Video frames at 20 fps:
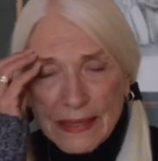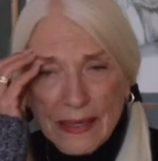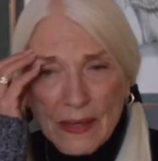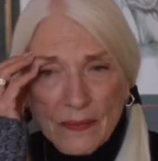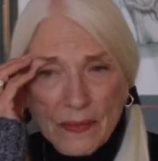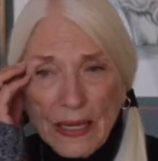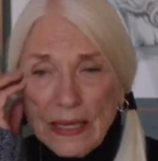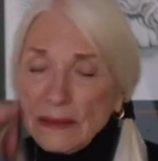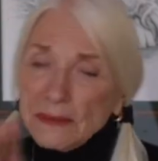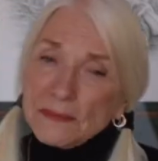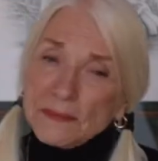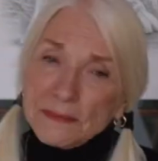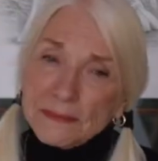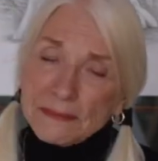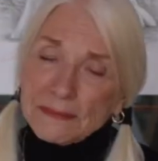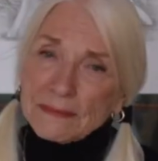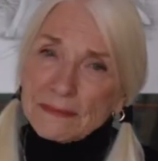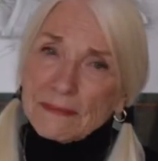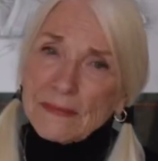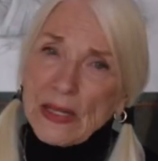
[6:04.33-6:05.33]
Well,
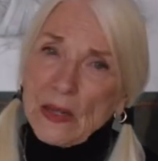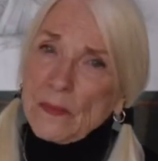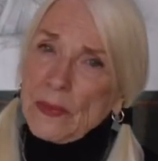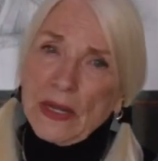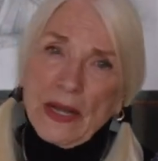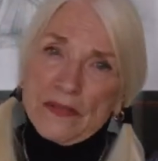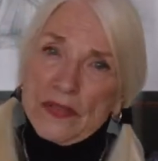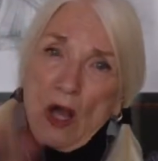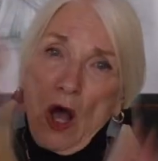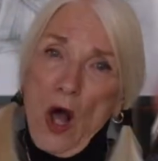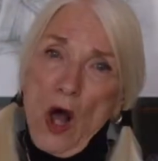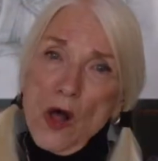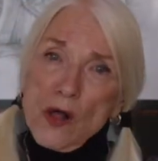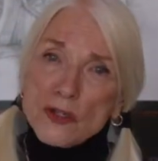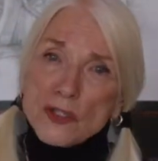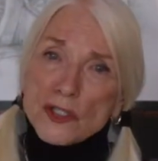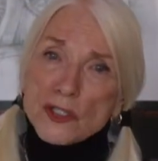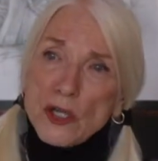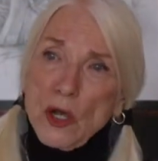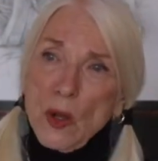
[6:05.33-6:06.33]
we got the whole
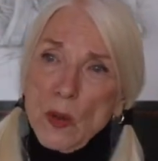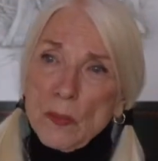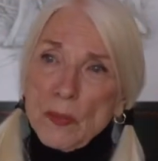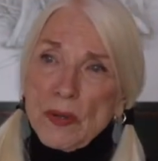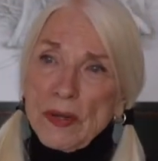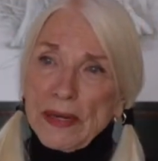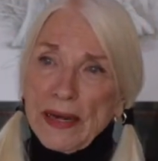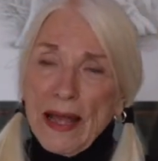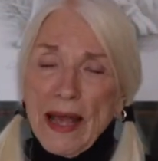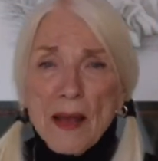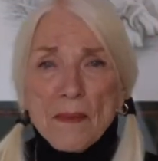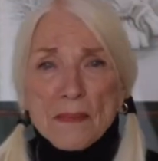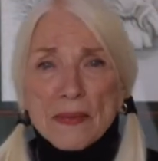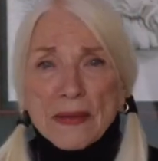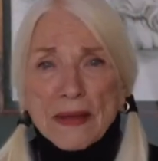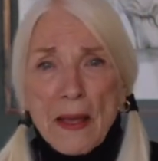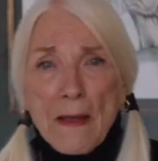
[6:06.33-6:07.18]
show put up.